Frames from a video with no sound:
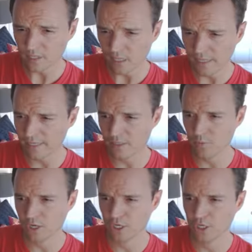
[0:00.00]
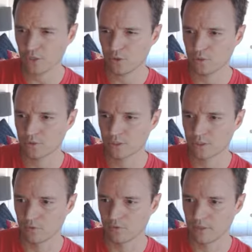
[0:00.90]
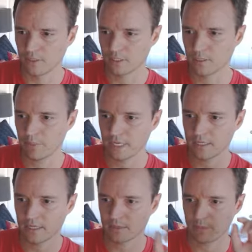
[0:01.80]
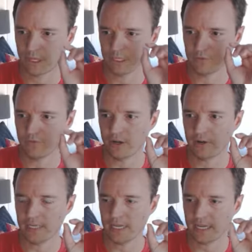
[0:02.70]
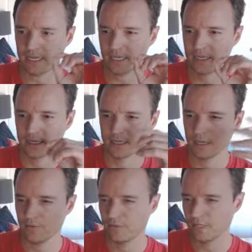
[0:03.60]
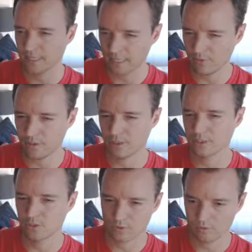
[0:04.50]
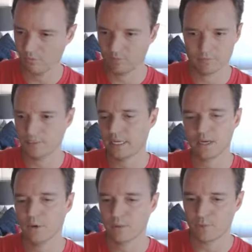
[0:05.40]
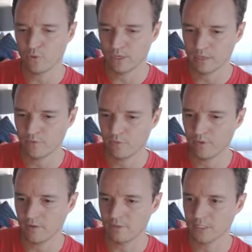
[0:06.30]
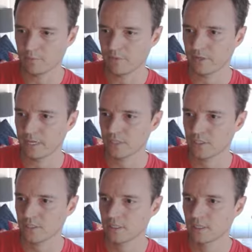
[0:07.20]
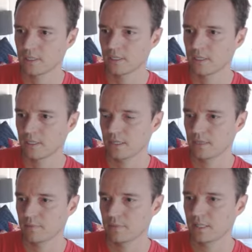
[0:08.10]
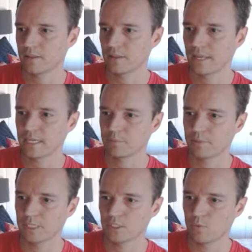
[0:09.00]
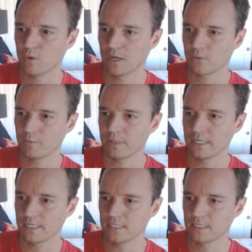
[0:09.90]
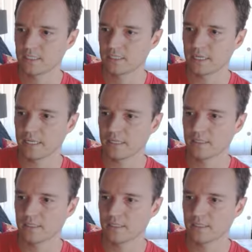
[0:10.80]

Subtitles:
And I didn't want to go so far as to make like polys very tiny. I feel like that would also take away the point of the simplification. Then the last place that water would be is sitting